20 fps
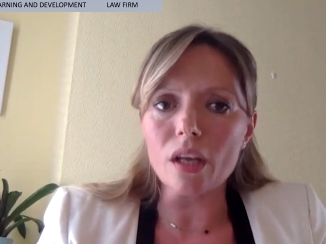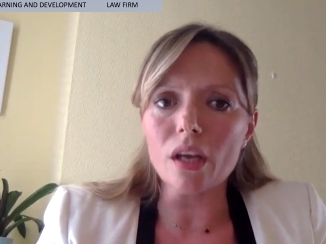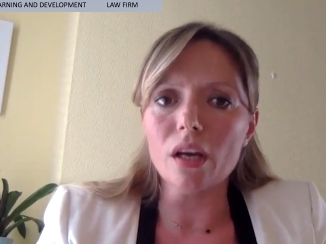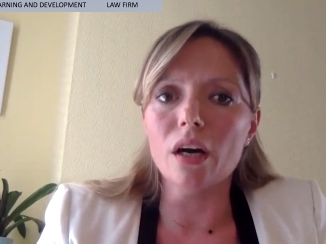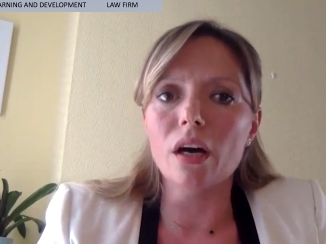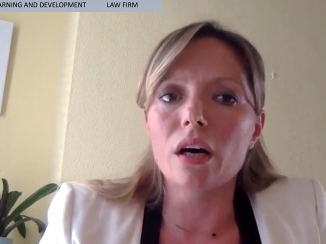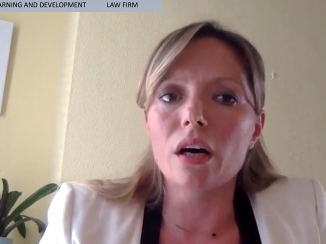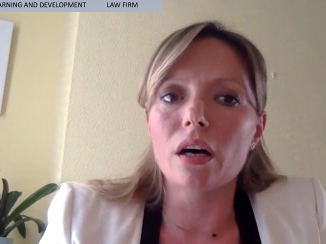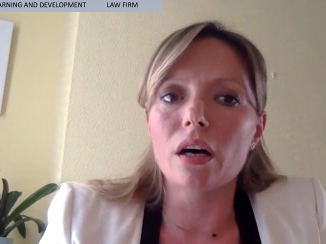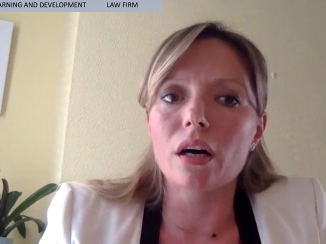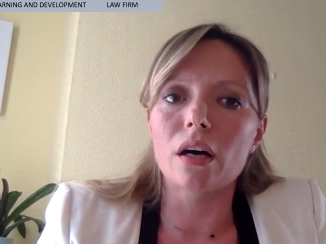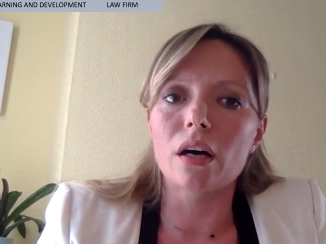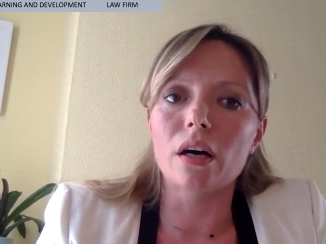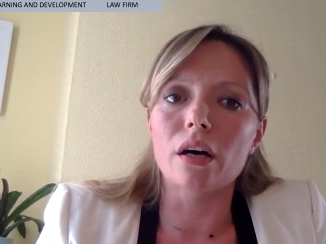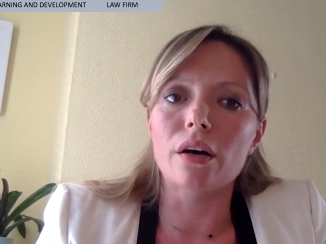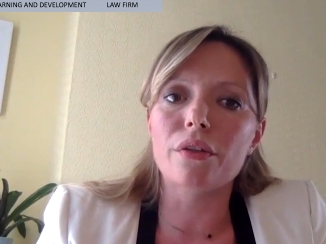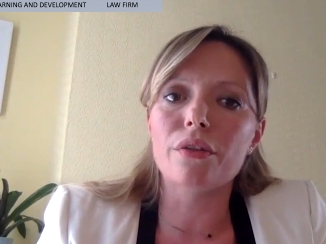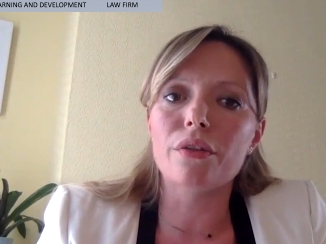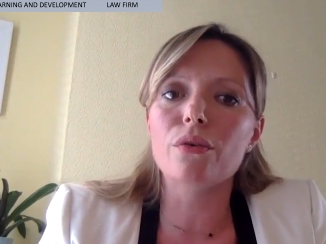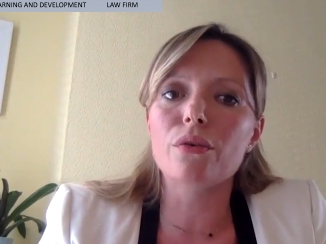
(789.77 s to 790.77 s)

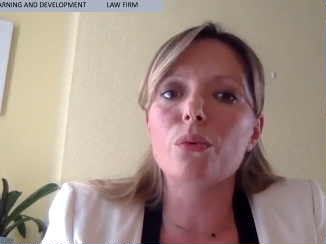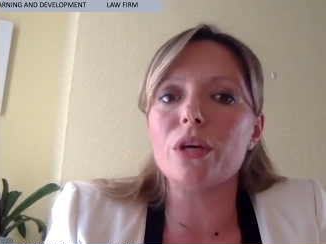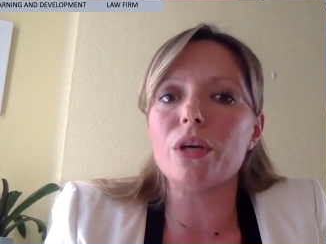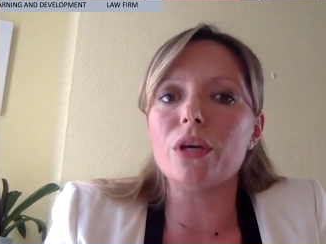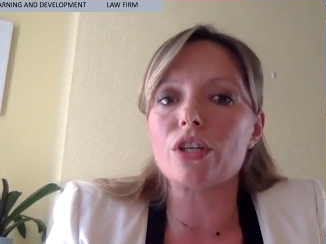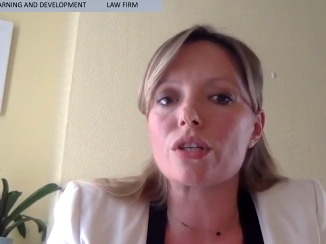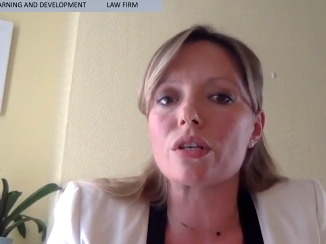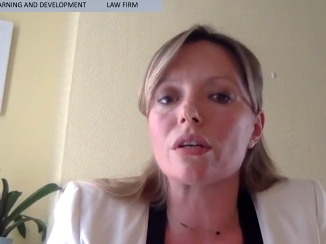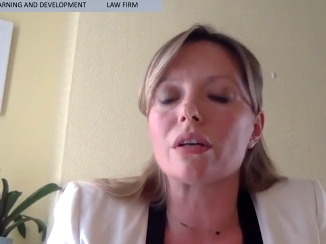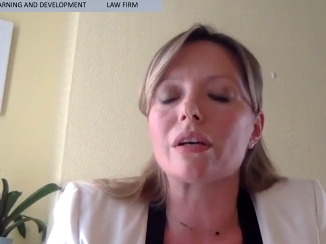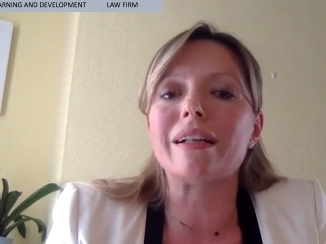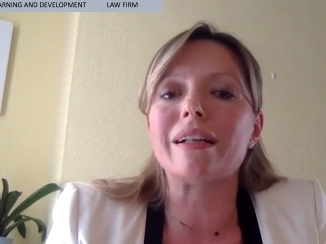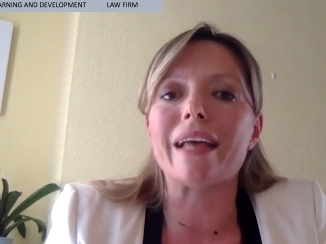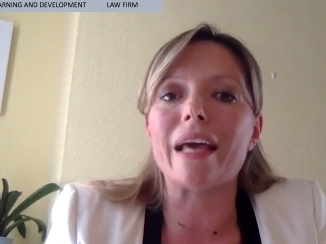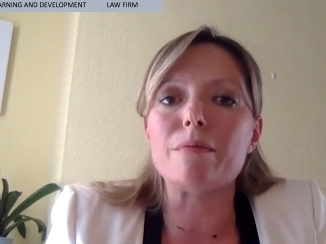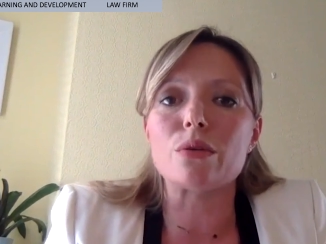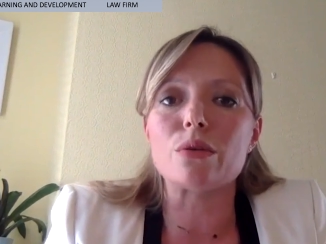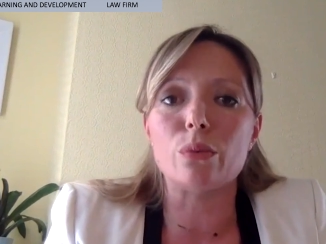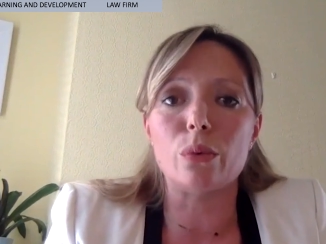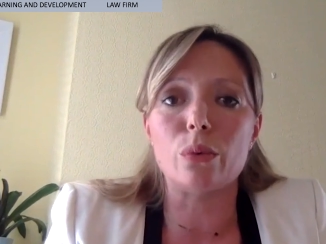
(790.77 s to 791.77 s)
through which
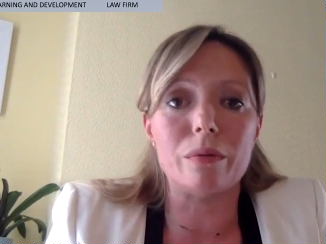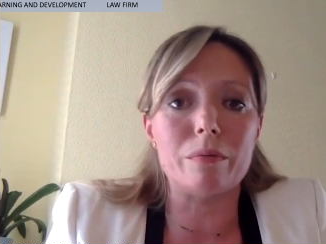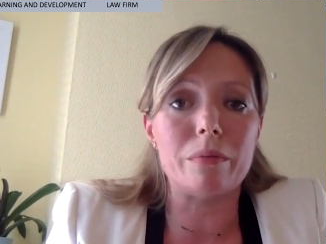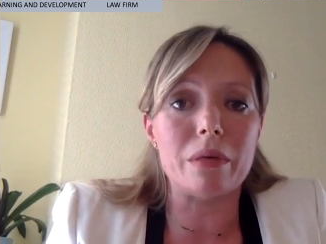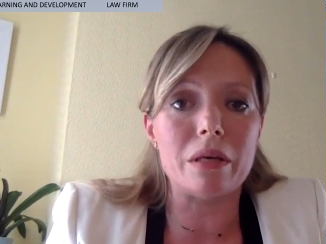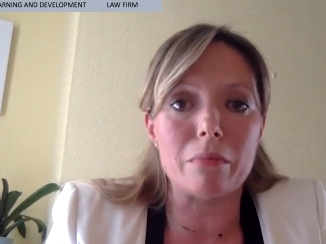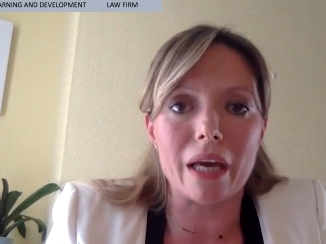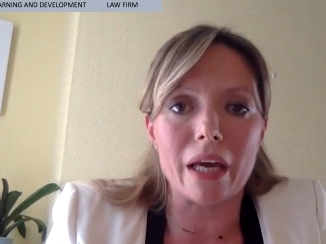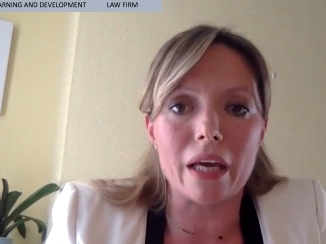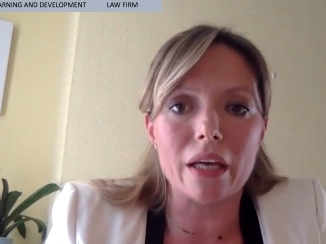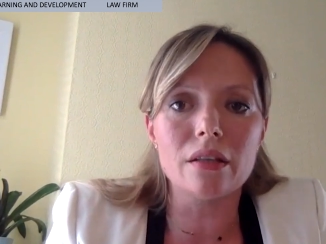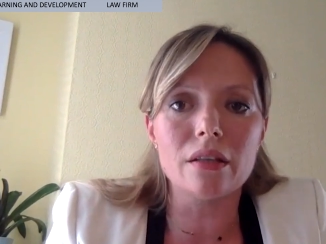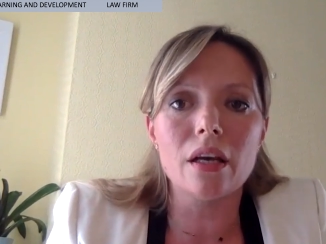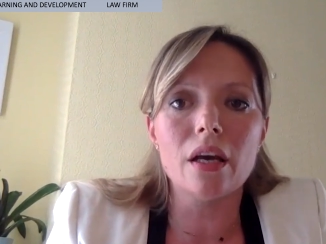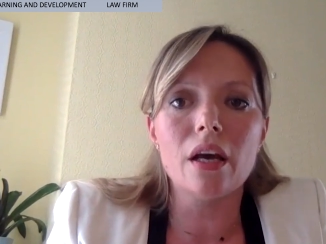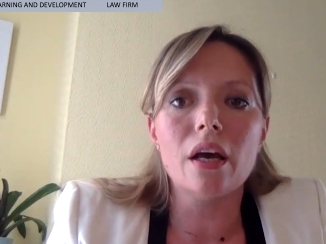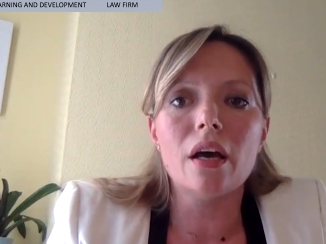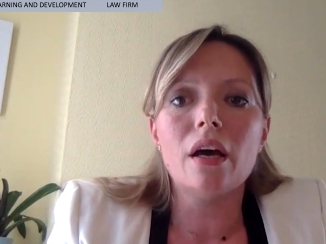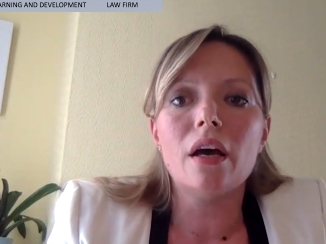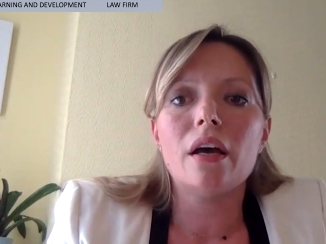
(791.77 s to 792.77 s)
claims will be made,
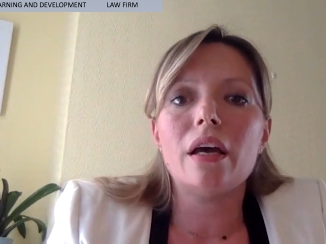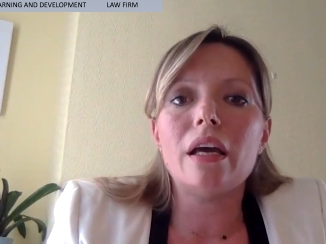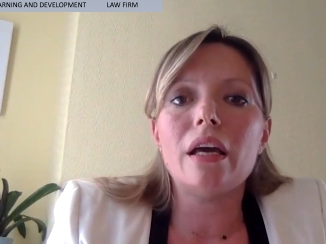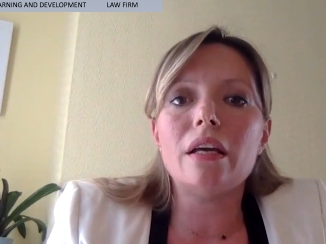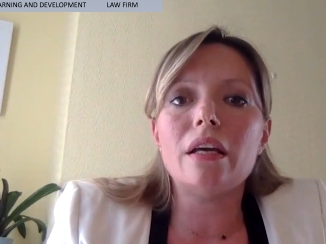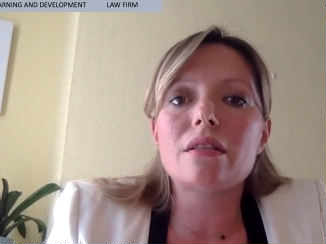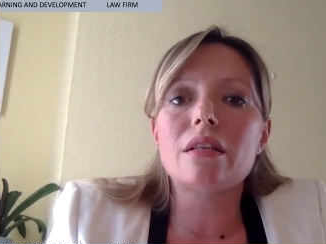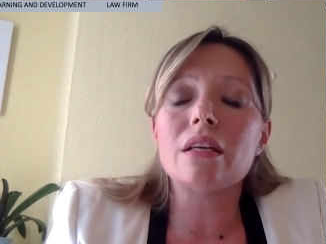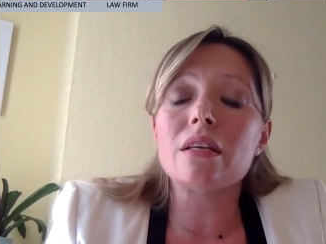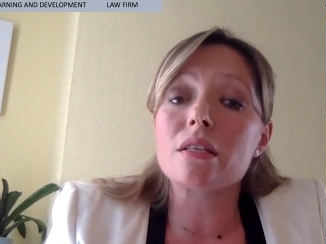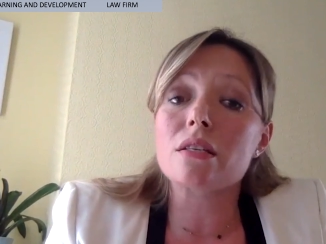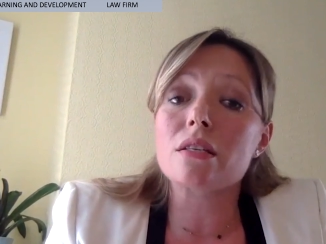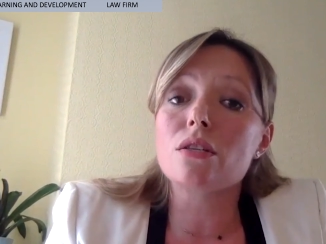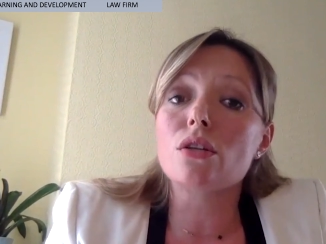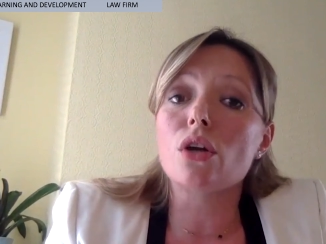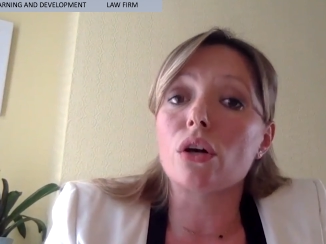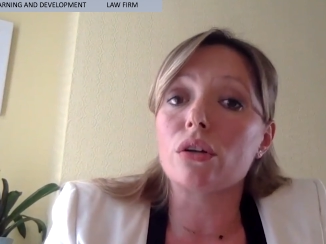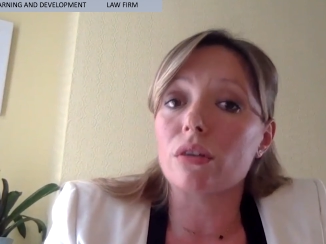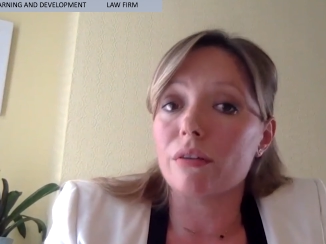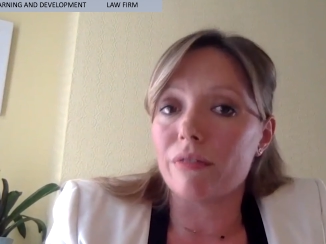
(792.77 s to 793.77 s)
it is
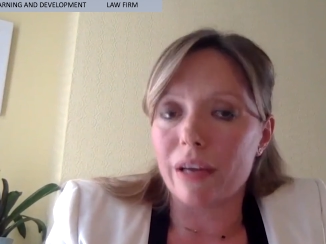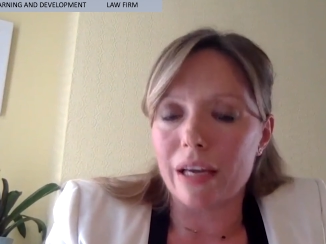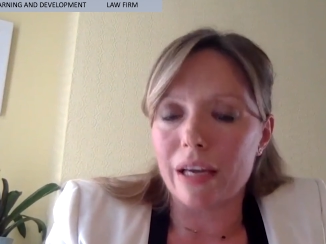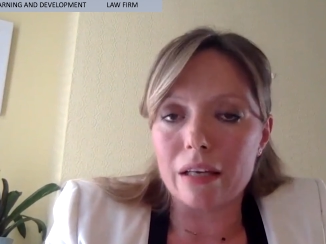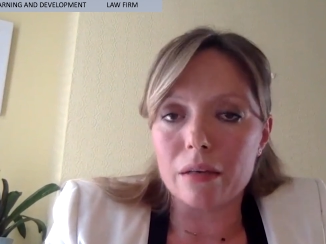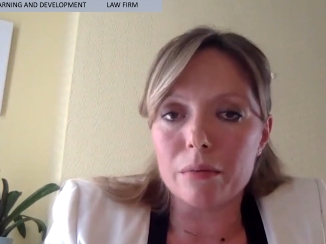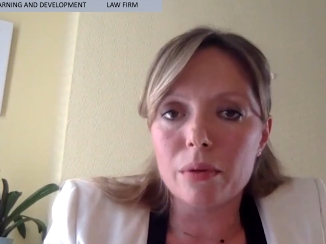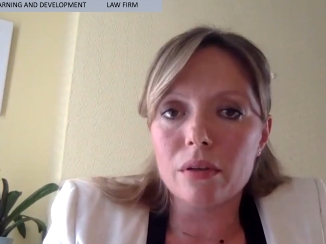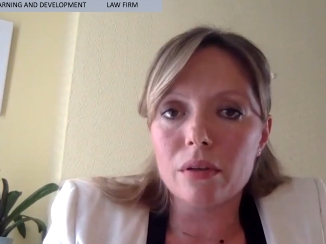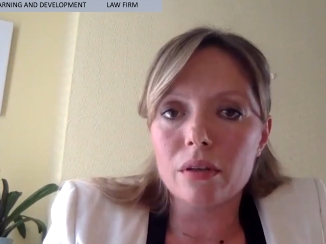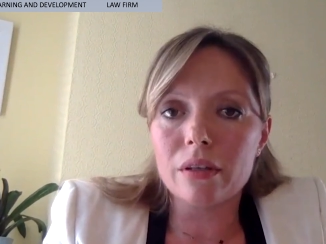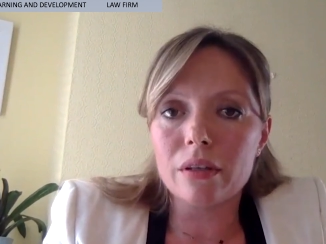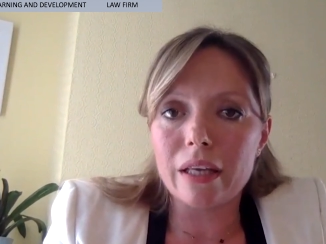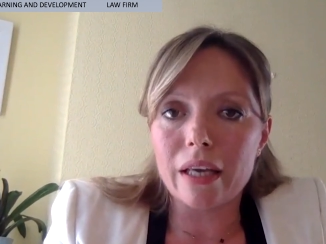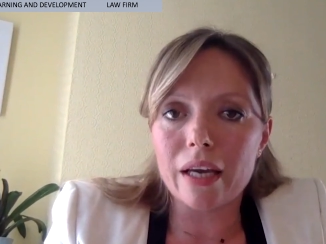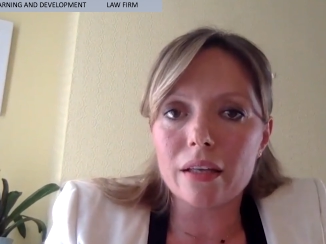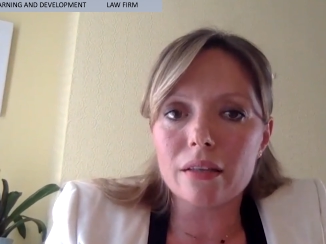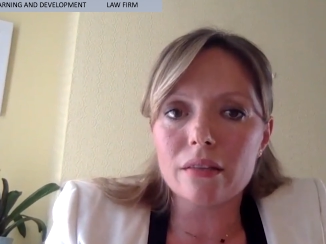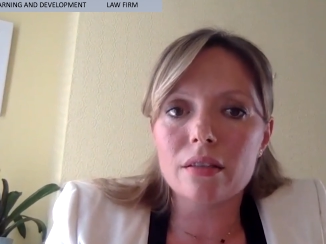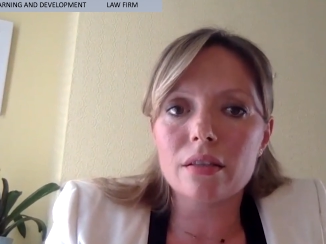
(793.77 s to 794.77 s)
not available
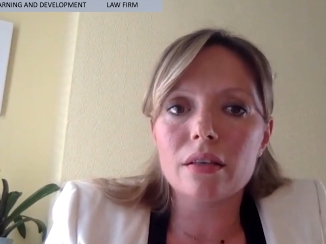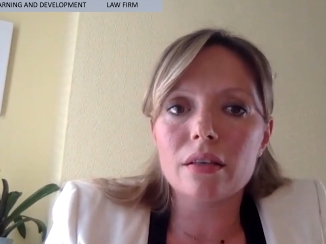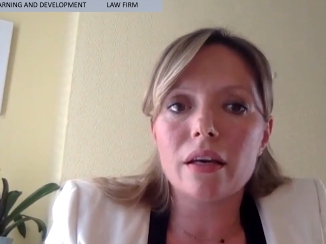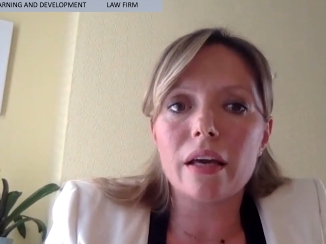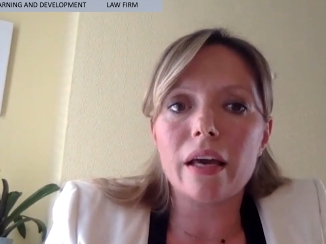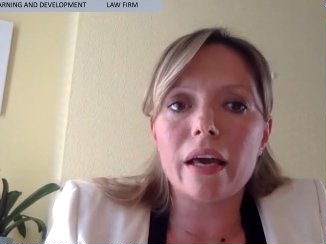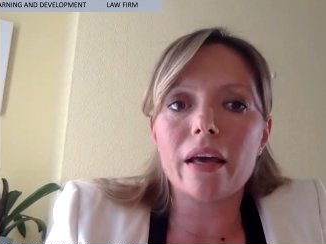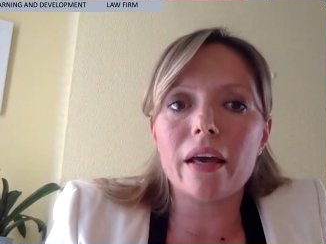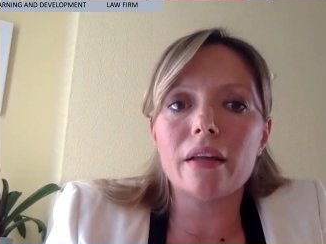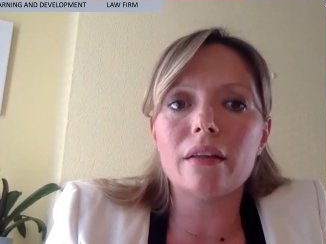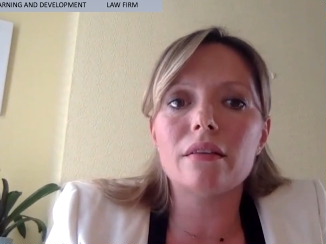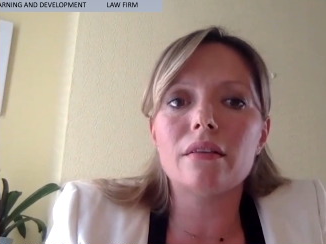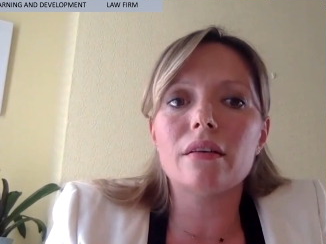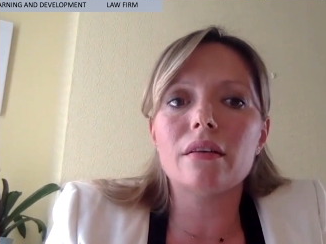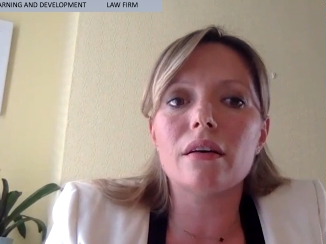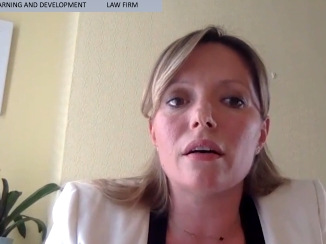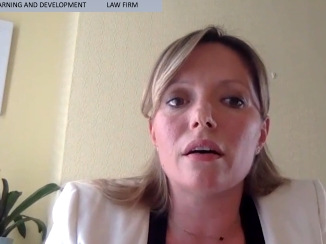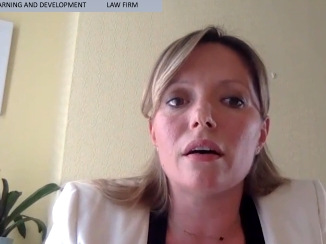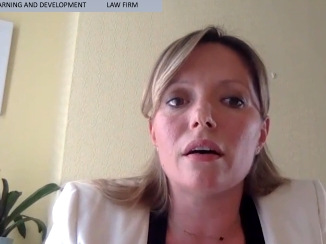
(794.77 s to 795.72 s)
yet. And